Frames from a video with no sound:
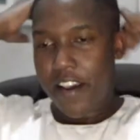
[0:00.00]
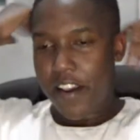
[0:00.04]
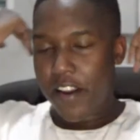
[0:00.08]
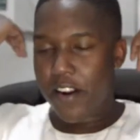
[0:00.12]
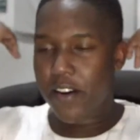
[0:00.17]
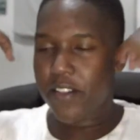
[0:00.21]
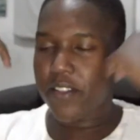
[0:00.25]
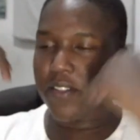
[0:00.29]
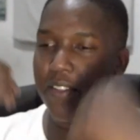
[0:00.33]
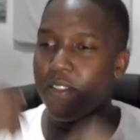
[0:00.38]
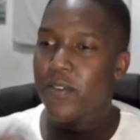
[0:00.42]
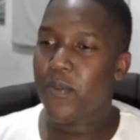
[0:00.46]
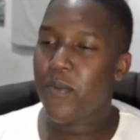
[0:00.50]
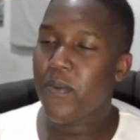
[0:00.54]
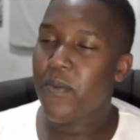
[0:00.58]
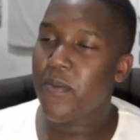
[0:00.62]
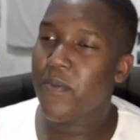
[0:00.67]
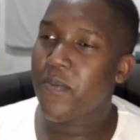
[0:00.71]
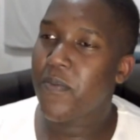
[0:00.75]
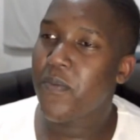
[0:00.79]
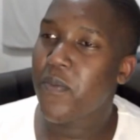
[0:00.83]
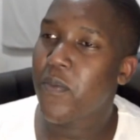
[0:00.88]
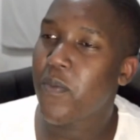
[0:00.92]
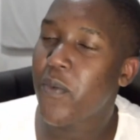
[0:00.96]
You know, the
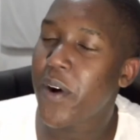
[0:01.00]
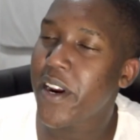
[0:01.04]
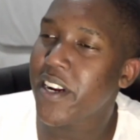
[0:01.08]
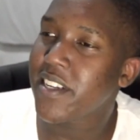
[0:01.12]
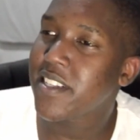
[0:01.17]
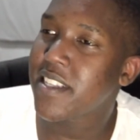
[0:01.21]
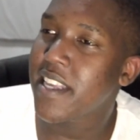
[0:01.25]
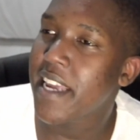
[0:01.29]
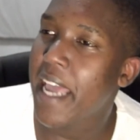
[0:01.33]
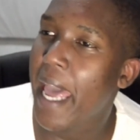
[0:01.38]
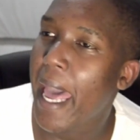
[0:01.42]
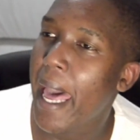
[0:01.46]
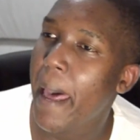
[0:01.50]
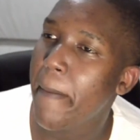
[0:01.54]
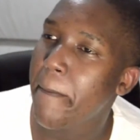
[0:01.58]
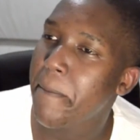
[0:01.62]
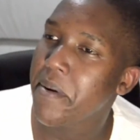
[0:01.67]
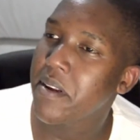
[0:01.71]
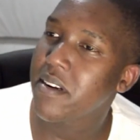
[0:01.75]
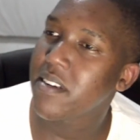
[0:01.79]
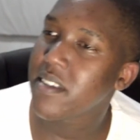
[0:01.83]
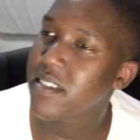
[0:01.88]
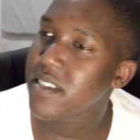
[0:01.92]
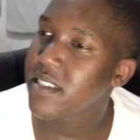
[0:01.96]
weirdest thing
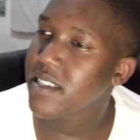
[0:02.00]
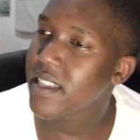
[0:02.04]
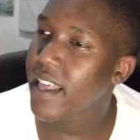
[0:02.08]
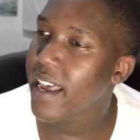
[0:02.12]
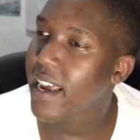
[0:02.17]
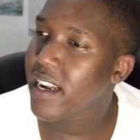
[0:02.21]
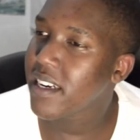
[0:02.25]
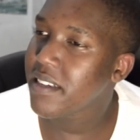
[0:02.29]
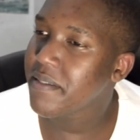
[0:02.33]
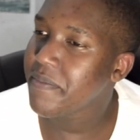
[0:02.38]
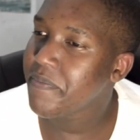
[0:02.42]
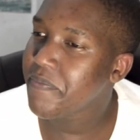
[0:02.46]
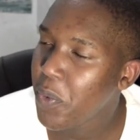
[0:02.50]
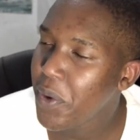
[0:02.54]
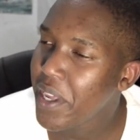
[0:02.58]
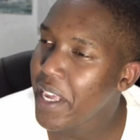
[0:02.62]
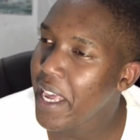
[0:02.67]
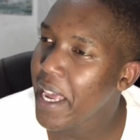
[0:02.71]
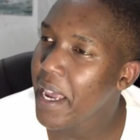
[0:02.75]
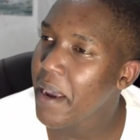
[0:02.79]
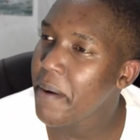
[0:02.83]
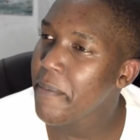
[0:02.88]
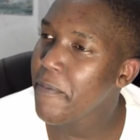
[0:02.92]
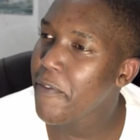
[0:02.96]
happened is that we
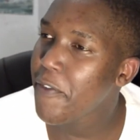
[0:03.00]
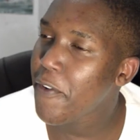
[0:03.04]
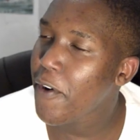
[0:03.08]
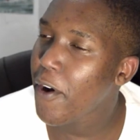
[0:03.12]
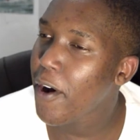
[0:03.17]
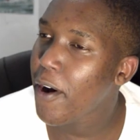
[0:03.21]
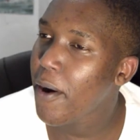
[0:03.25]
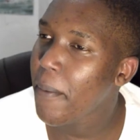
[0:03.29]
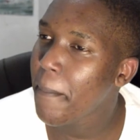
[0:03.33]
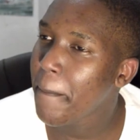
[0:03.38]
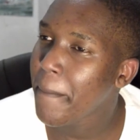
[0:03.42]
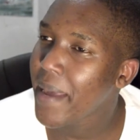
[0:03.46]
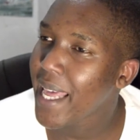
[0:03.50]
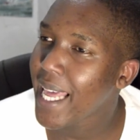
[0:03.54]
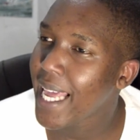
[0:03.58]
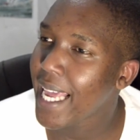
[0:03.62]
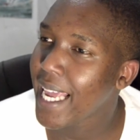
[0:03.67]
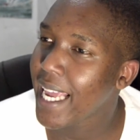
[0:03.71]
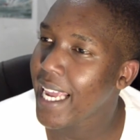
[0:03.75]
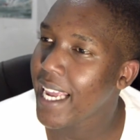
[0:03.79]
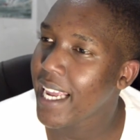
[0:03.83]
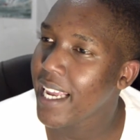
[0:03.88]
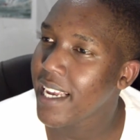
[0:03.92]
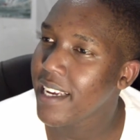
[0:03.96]
came from
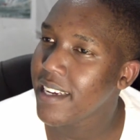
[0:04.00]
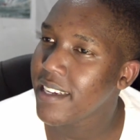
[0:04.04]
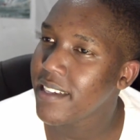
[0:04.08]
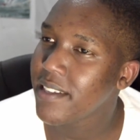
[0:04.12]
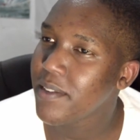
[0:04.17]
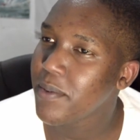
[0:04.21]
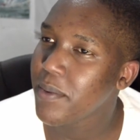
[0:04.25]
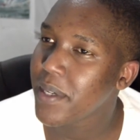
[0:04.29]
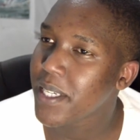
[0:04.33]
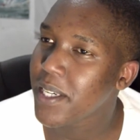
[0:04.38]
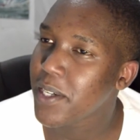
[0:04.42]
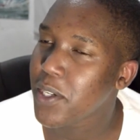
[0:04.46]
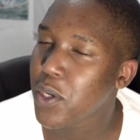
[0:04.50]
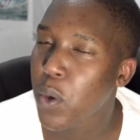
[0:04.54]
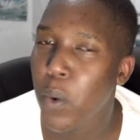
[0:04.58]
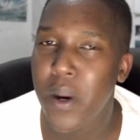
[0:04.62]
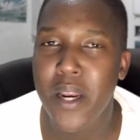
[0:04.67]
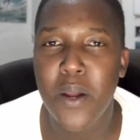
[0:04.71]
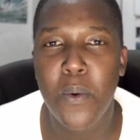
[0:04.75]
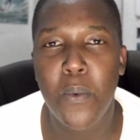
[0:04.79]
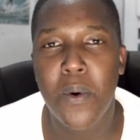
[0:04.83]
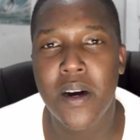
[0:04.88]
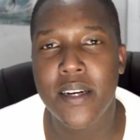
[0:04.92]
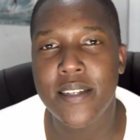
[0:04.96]
a what a
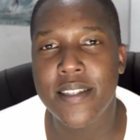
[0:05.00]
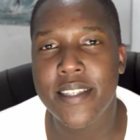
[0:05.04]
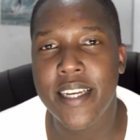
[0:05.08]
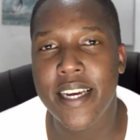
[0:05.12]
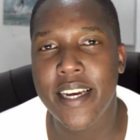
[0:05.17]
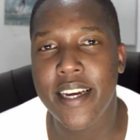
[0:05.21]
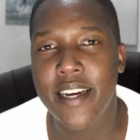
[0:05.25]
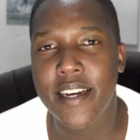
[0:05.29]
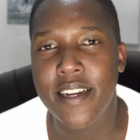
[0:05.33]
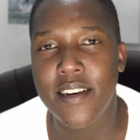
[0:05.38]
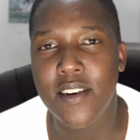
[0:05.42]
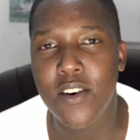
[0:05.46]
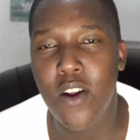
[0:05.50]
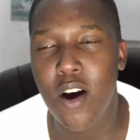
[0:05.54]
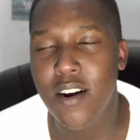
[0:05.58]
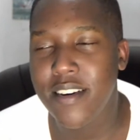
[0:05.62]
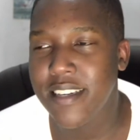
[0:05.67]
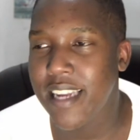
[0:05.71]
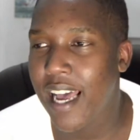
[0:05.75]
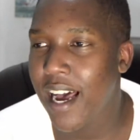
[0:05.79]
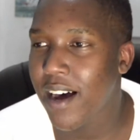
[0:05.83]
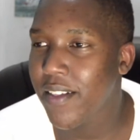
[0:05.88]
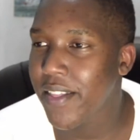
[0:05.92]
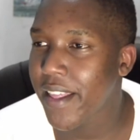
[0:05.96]
21 day
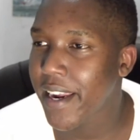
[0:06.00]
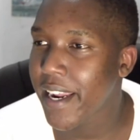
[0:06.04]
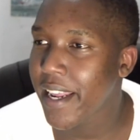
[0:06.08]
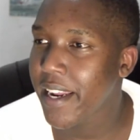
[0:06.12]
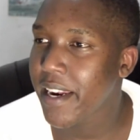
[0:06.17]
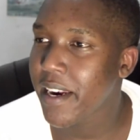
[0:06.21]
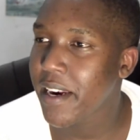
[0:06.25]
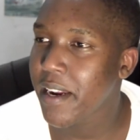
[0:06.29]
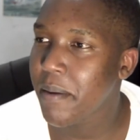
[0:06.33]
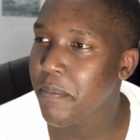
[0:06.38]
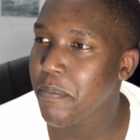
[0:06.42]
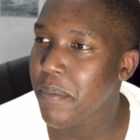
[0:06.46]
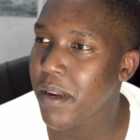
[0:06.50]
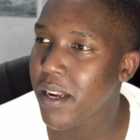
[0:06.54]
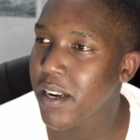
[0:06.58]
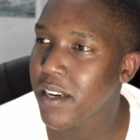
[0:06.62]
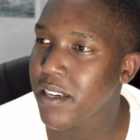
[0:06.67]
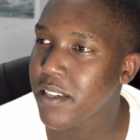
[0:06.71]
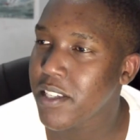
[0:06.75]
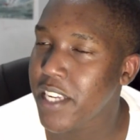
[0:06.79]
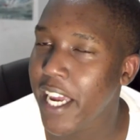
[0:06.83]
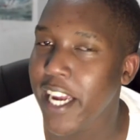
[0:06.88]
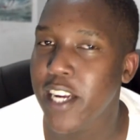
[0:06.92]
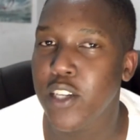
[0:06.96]
lockdown that ended up
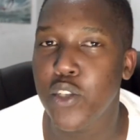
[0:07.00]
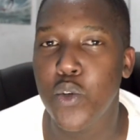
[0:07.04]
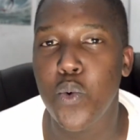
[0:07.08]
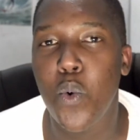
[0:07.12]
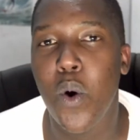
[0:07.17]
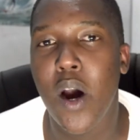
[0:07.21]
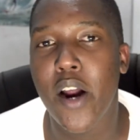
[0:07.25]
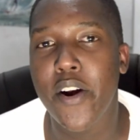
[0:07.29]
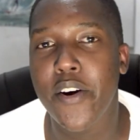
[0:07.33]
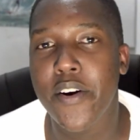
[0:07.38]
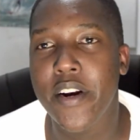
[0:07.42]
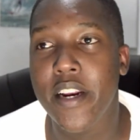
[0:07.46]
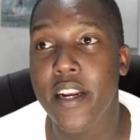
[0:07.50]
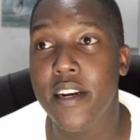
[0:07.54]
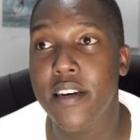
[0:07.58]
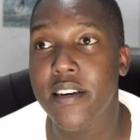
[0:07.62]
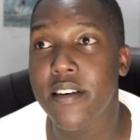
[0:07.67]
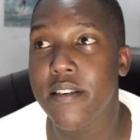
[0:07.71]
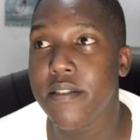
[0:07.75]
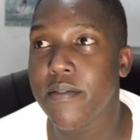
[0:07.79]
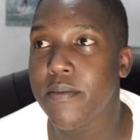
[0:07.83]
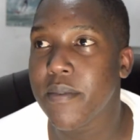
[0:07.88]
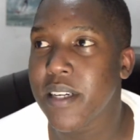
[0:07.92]
being day 200 and